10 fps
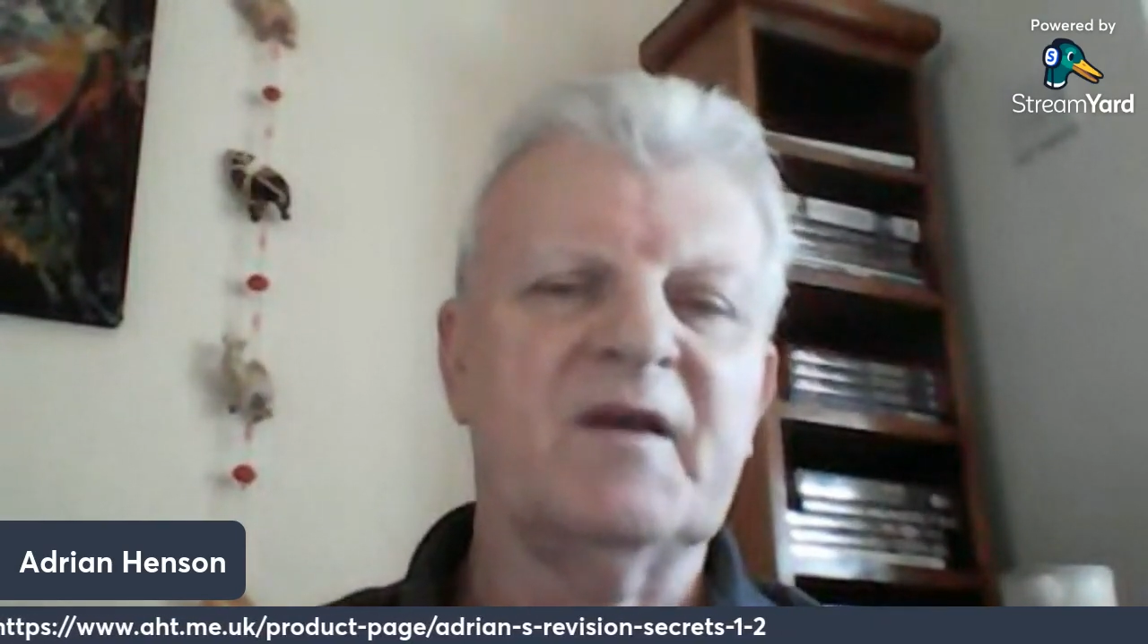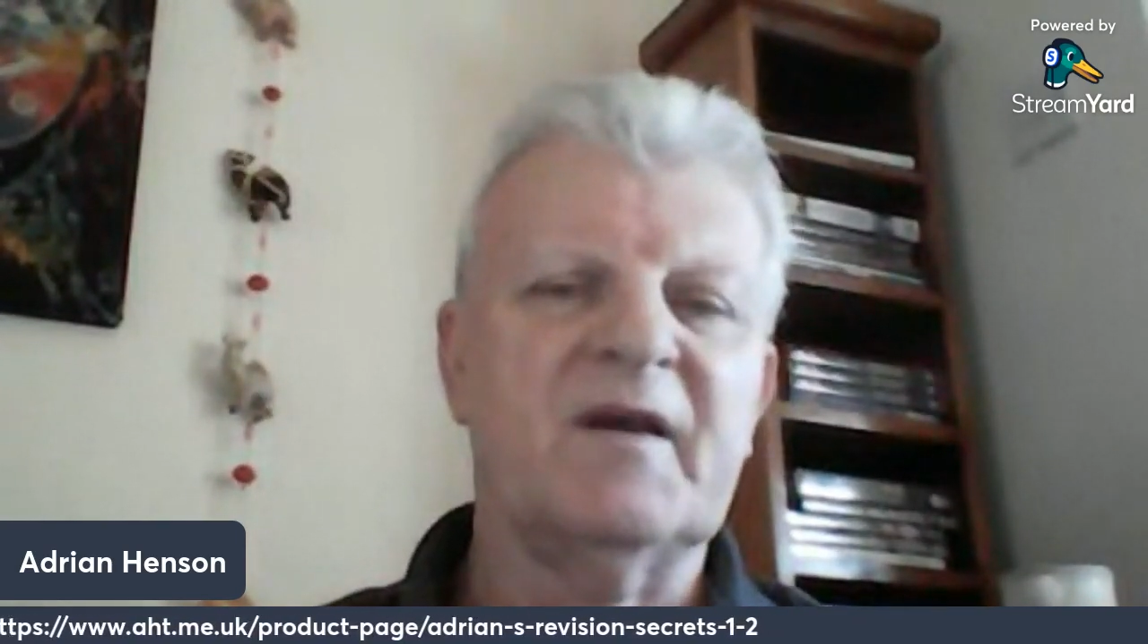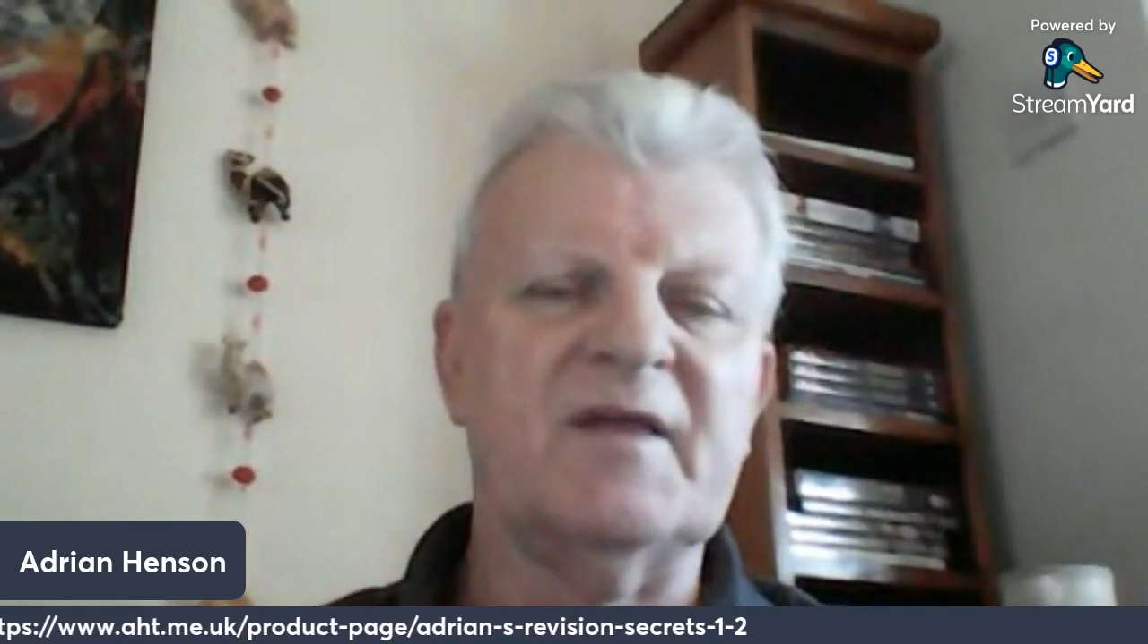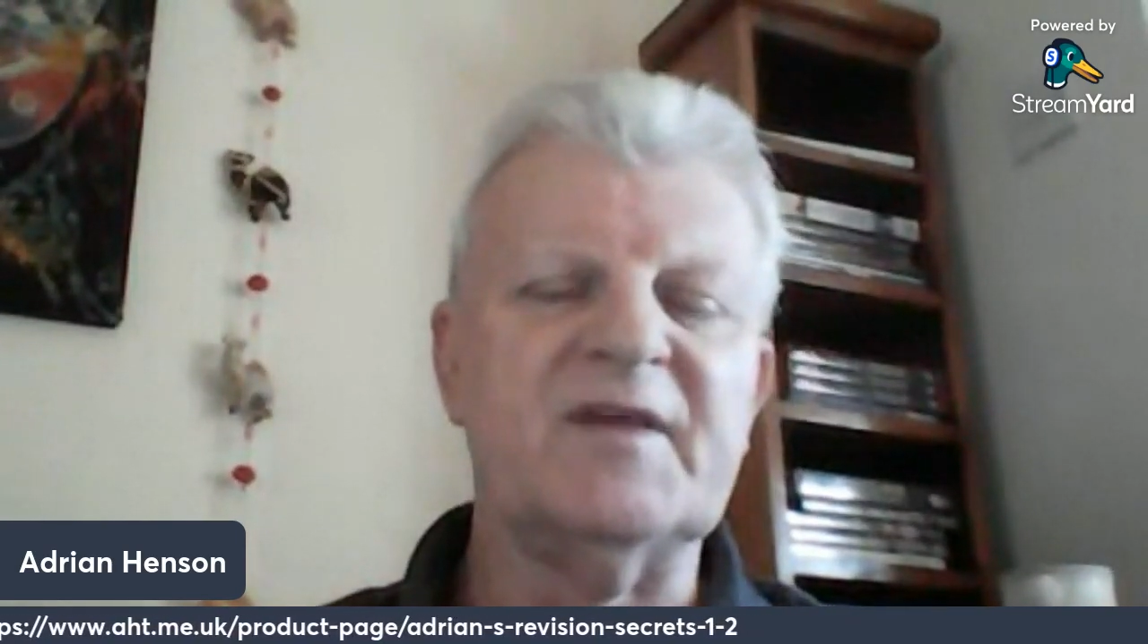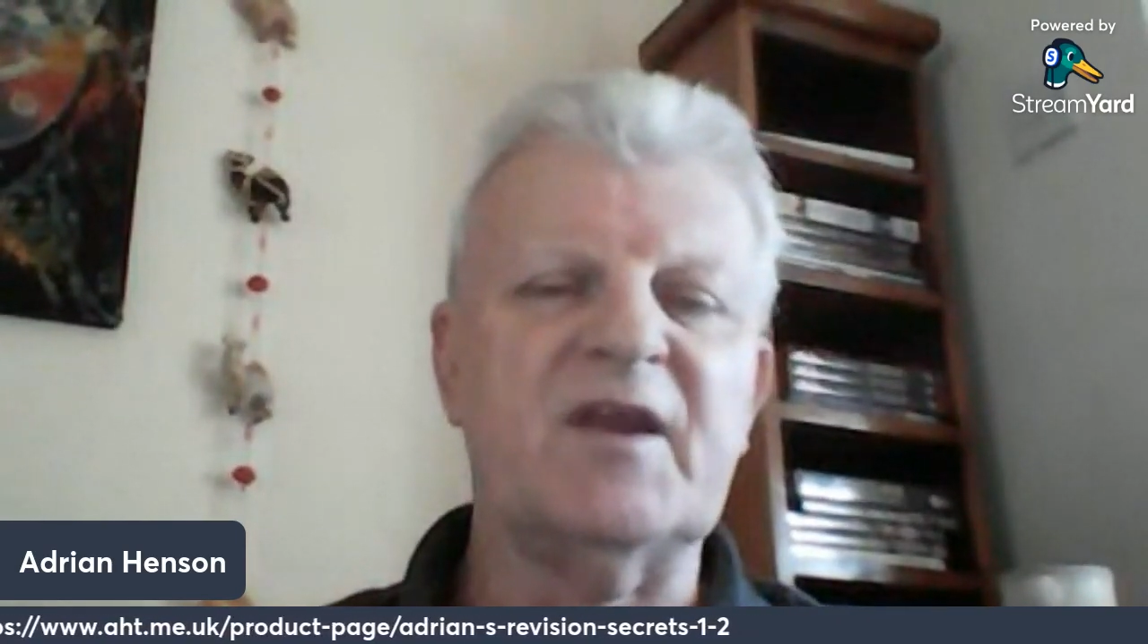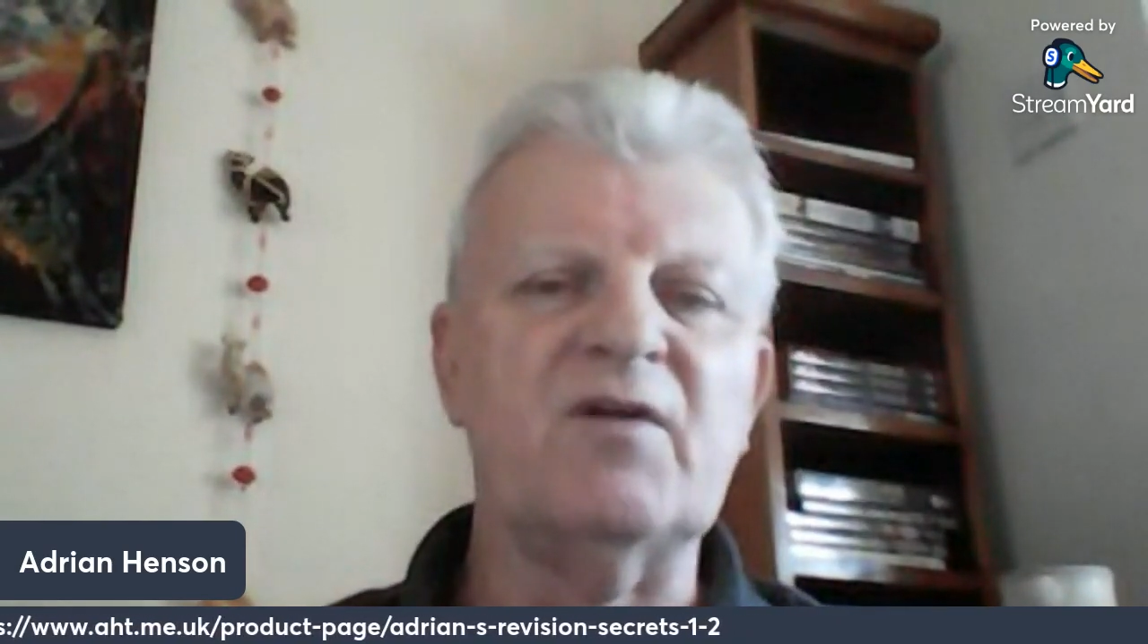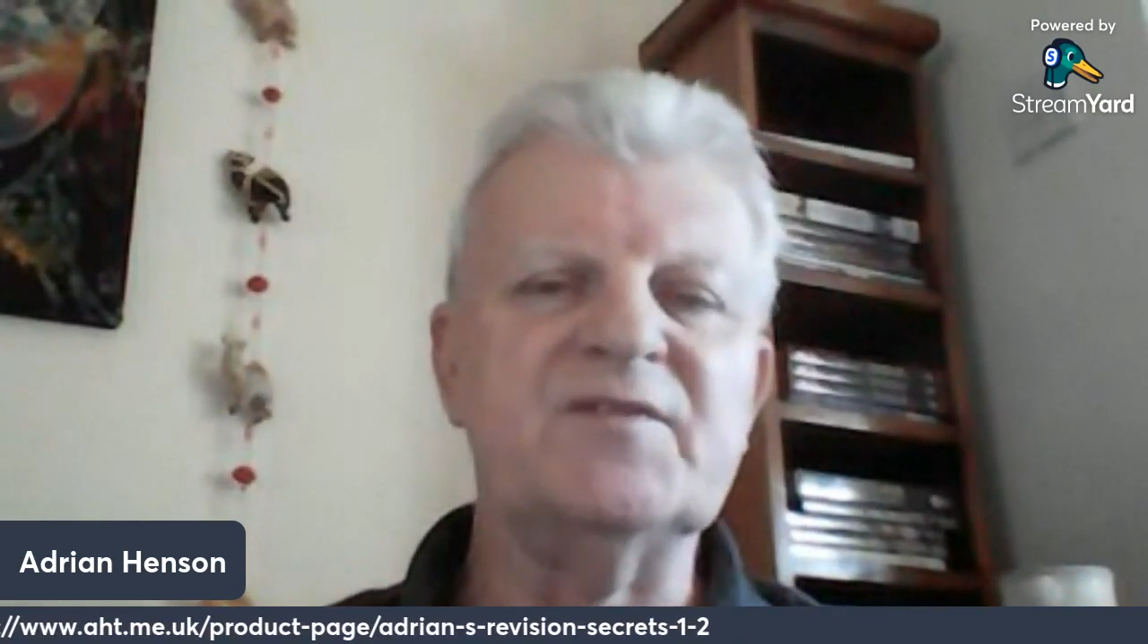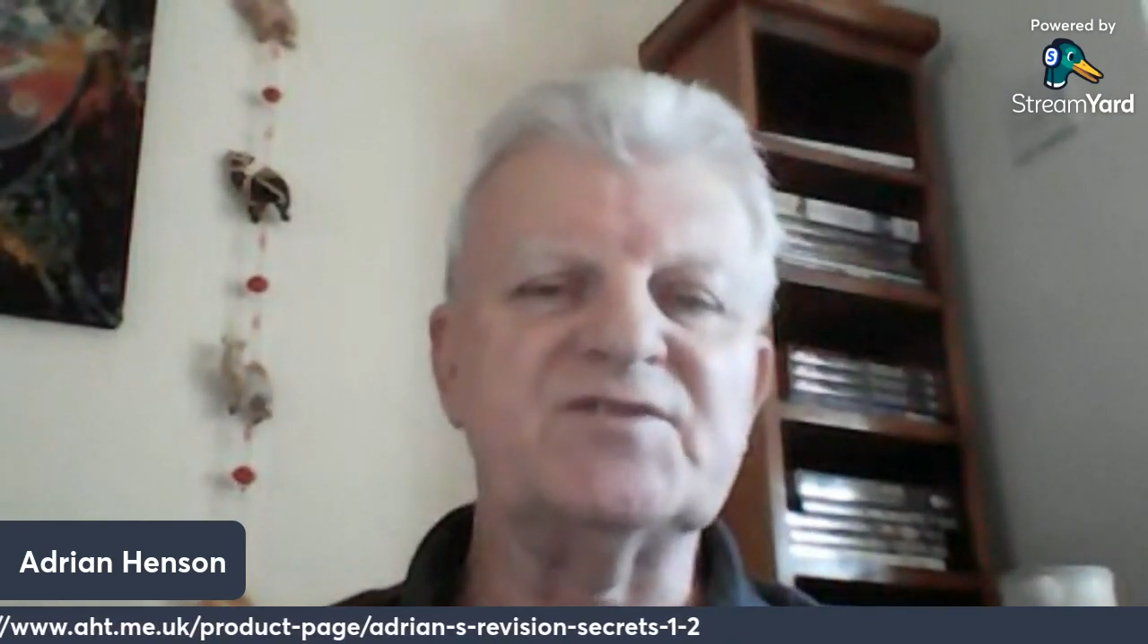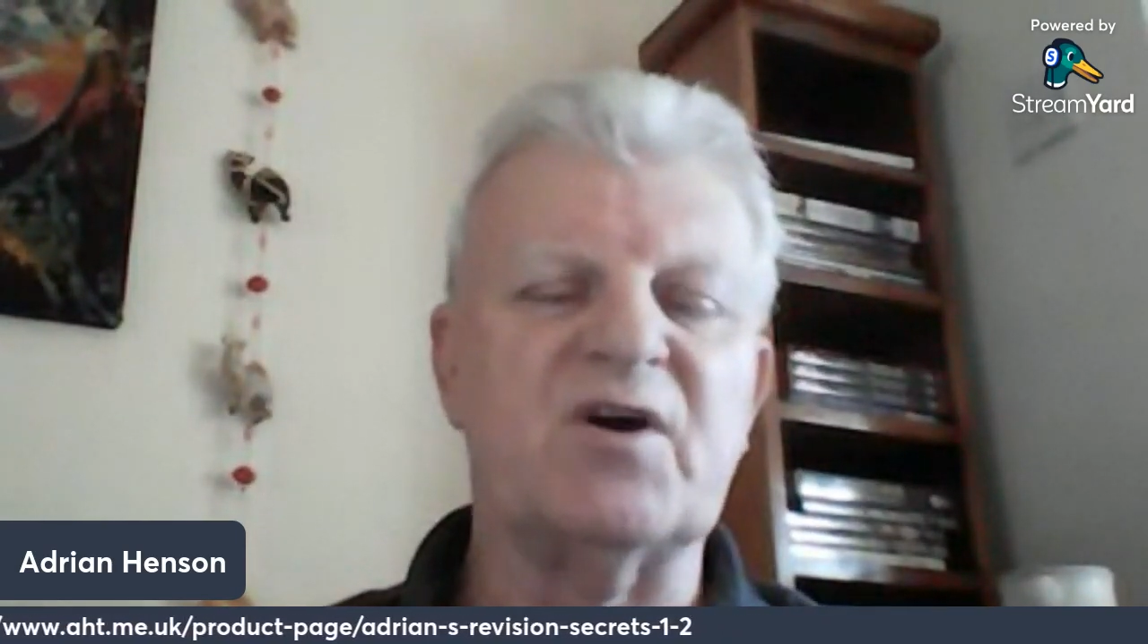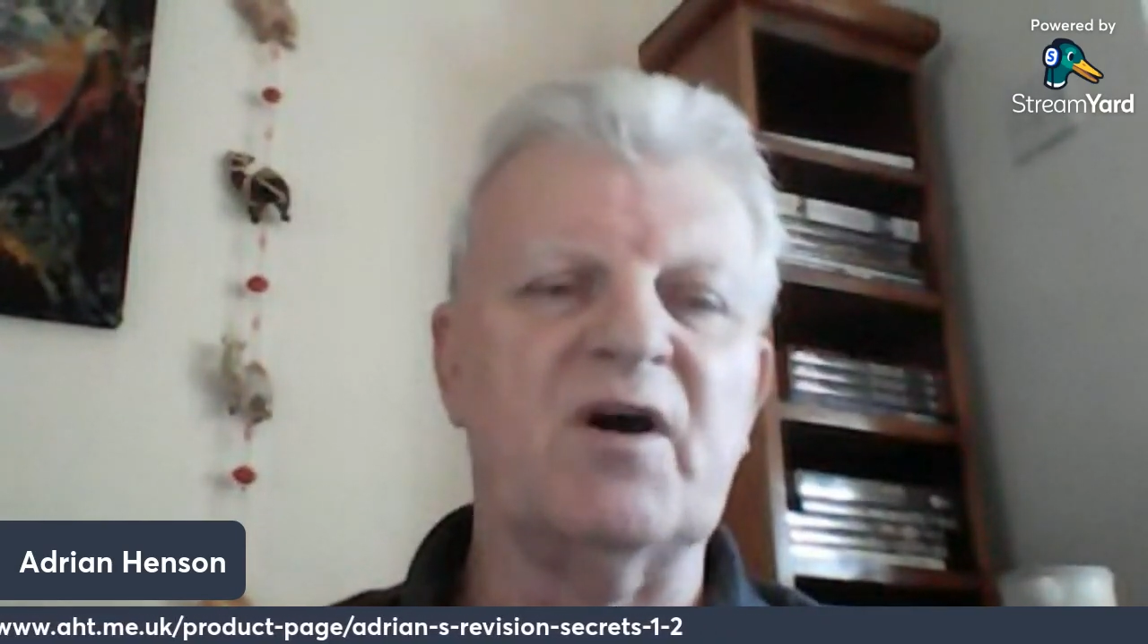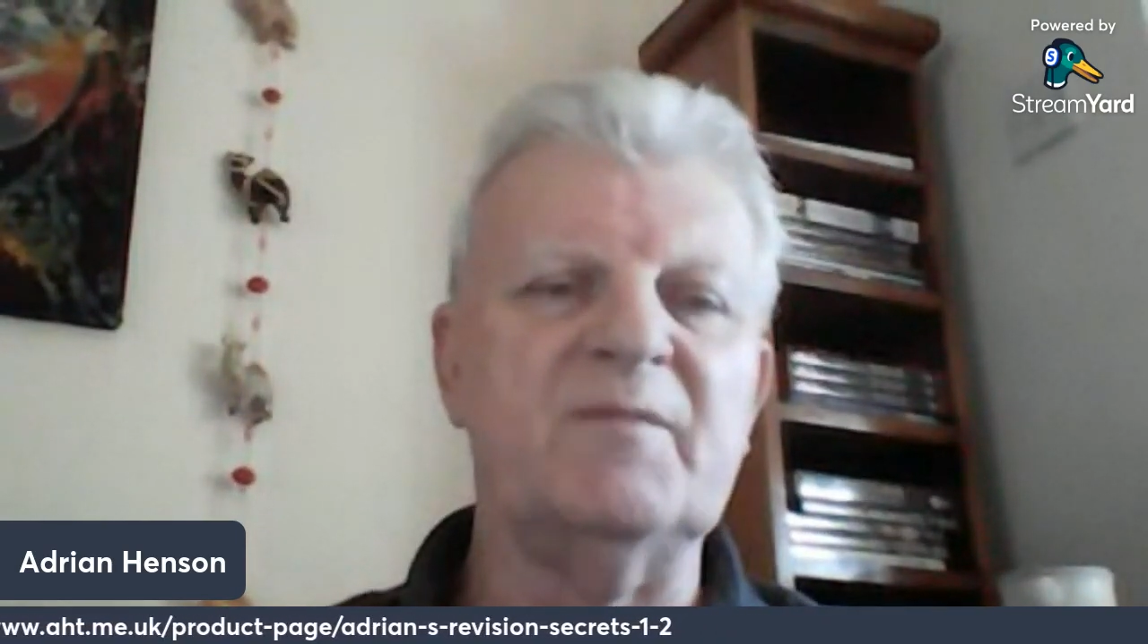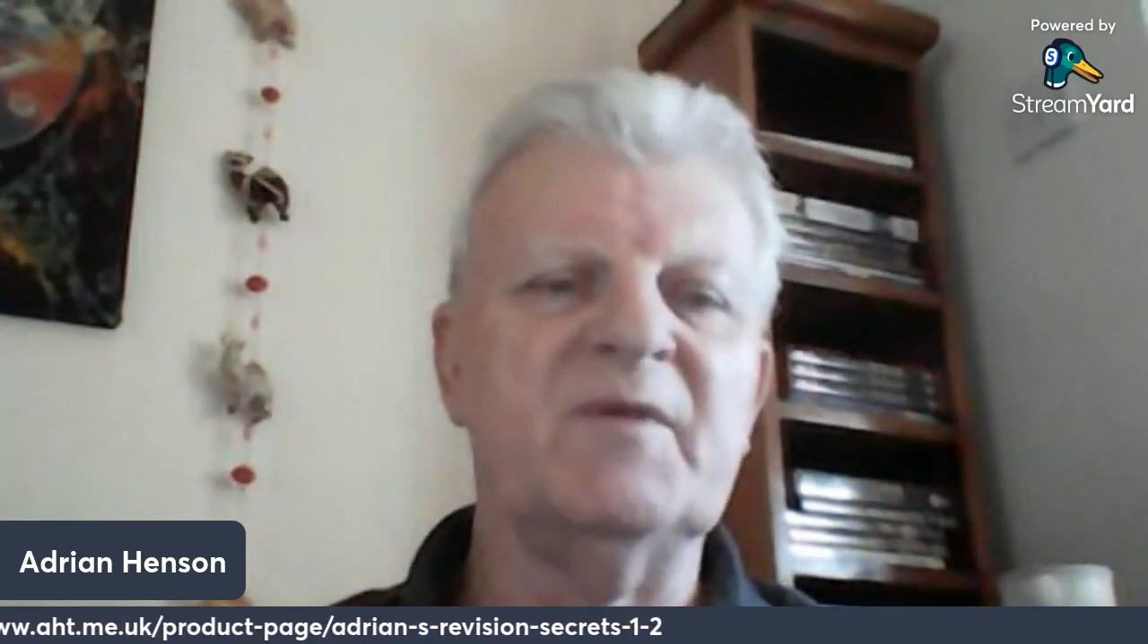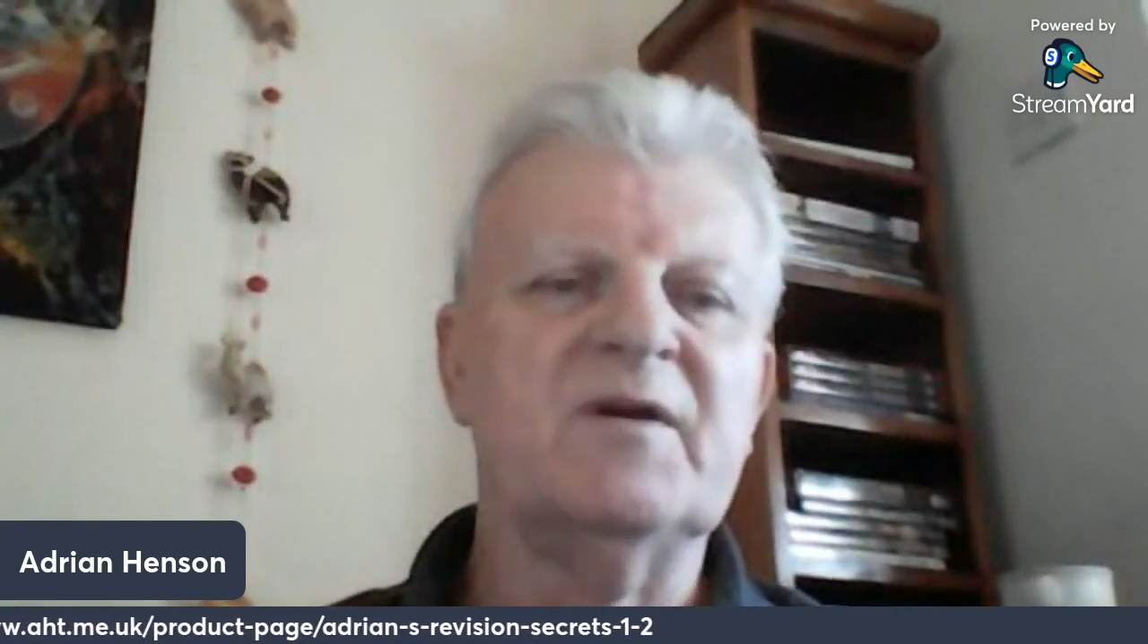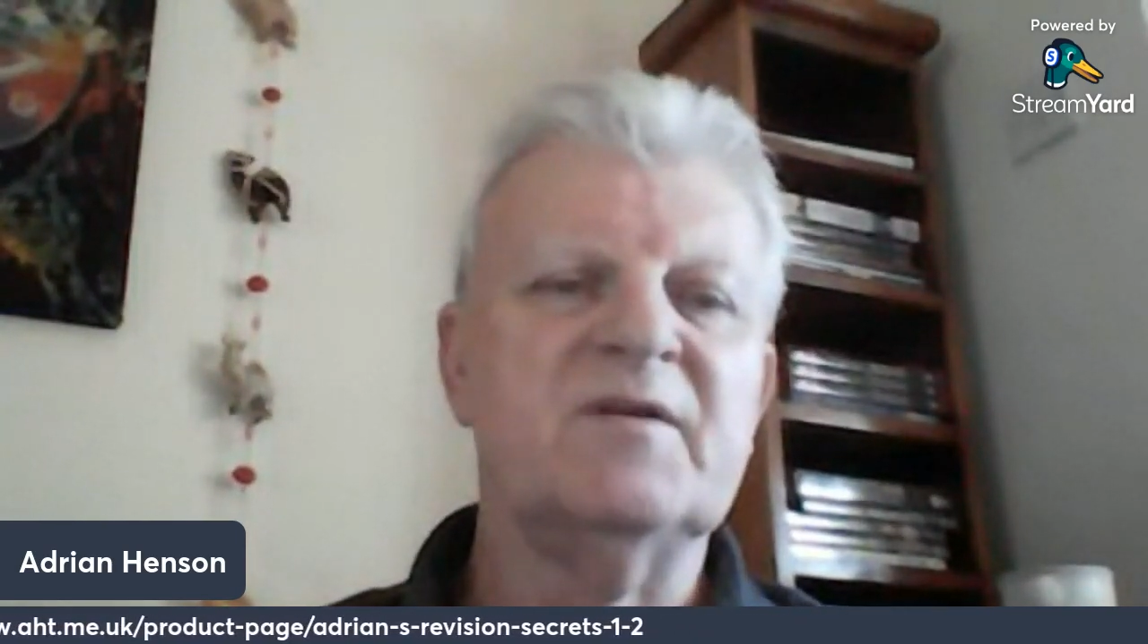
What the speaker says: and then over time